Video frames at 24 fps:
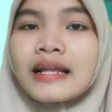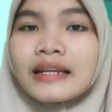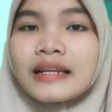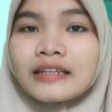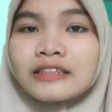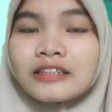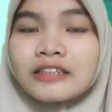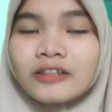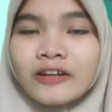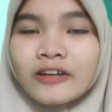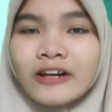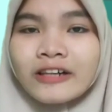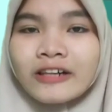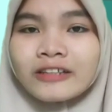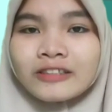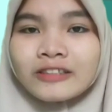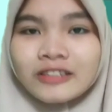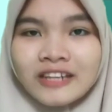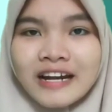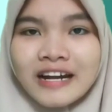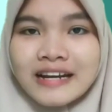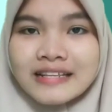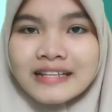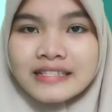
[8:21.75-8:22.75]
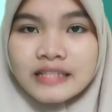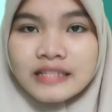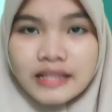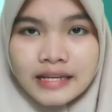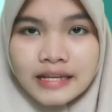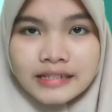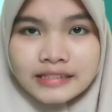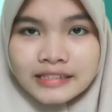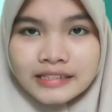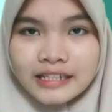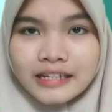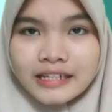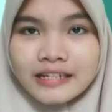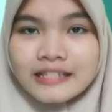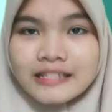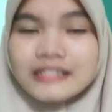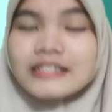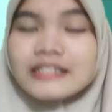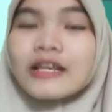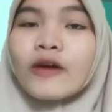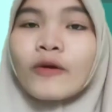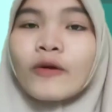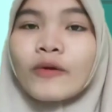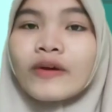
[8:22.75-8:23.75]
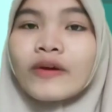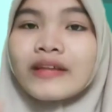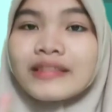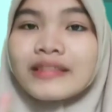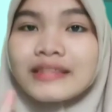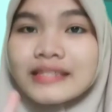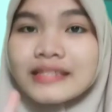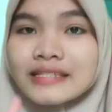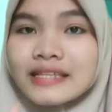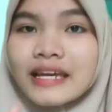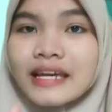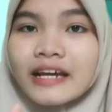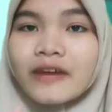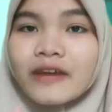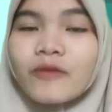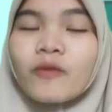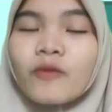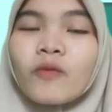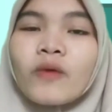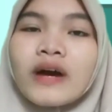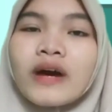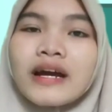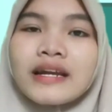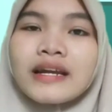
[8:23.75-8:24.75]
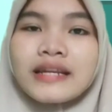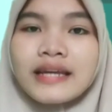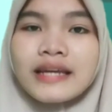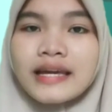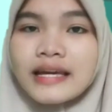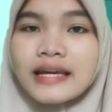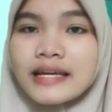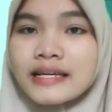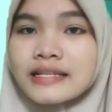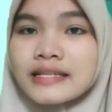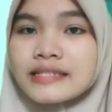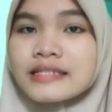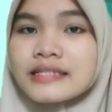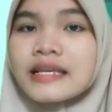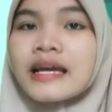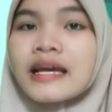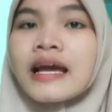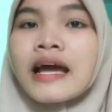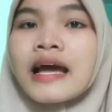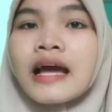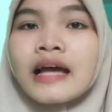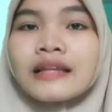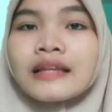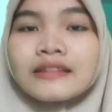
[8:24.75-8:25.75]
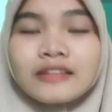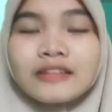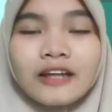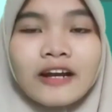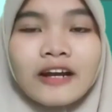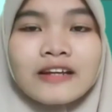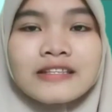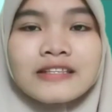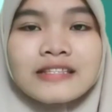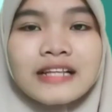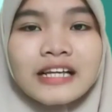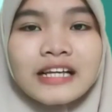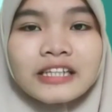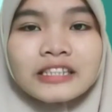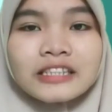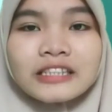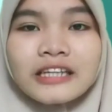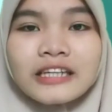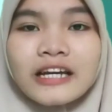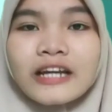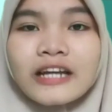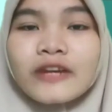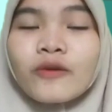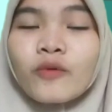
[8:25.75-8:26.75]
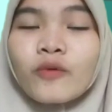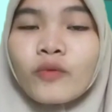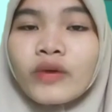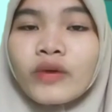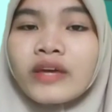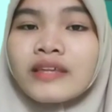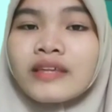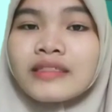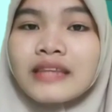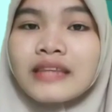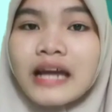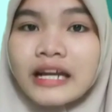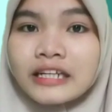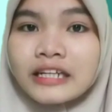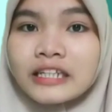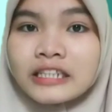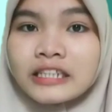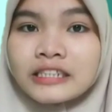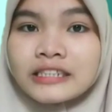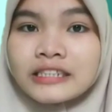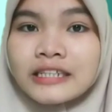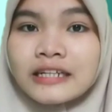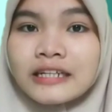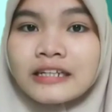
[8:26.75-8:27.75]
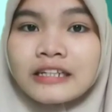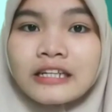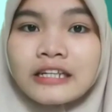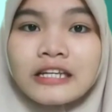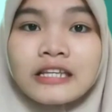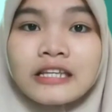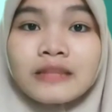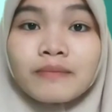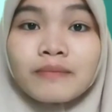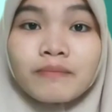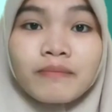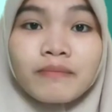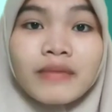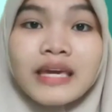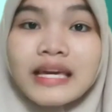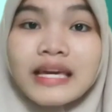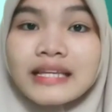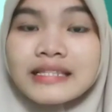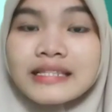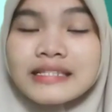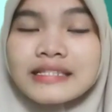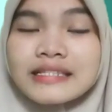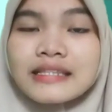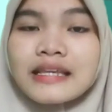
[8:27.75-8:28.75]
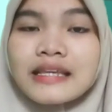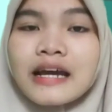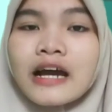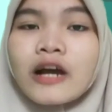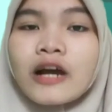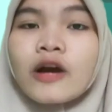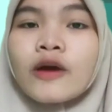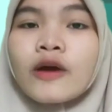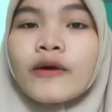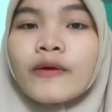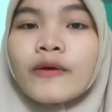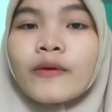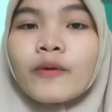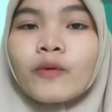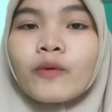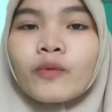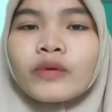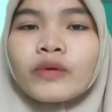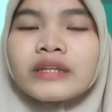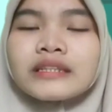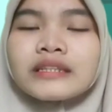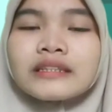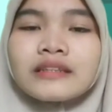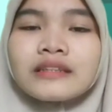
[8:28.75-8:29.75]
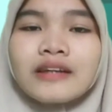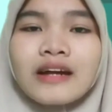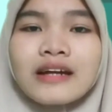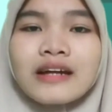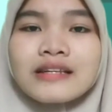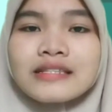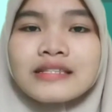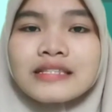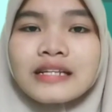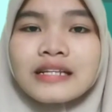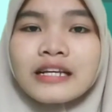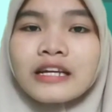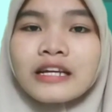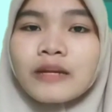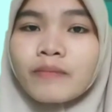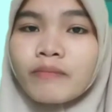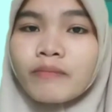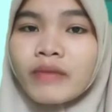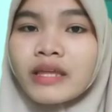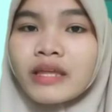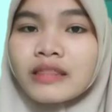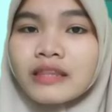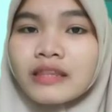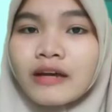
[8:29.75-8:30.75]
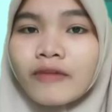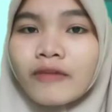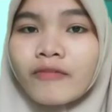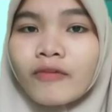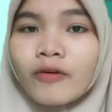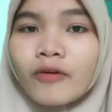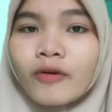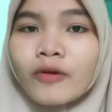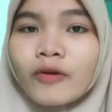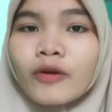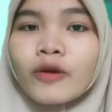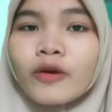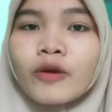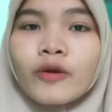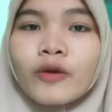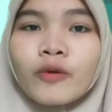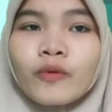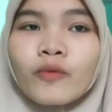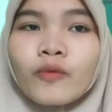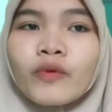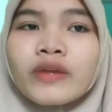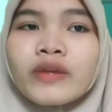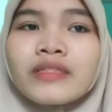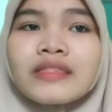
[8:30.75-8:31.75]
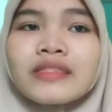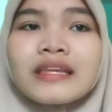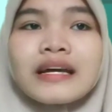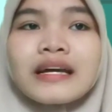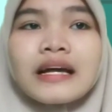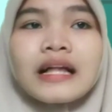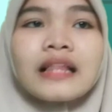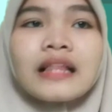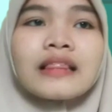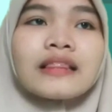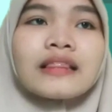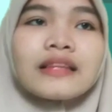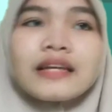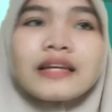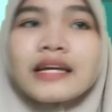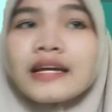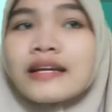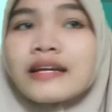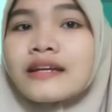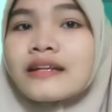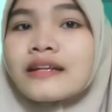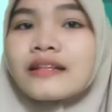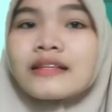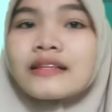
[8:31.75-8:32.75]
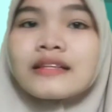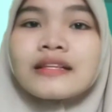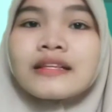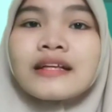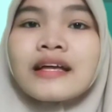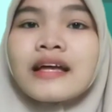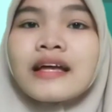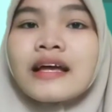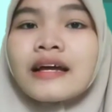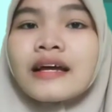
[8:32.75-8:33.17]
literal translation. So the second one is translation with addition. It means that we translate a metaphor with a little